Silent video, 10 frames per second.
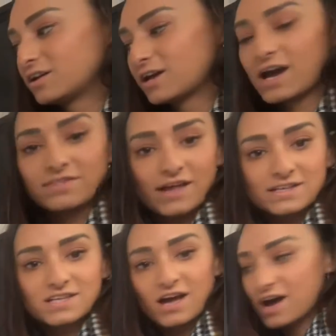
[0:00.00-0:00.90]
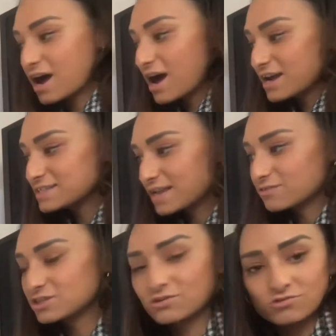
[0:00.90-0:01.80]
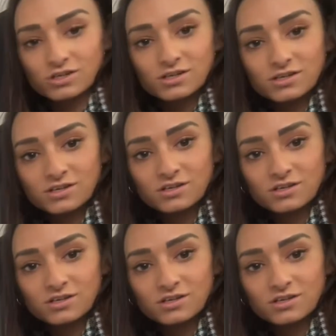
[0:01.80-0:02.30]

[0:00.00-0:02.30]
And that's our I sound, children.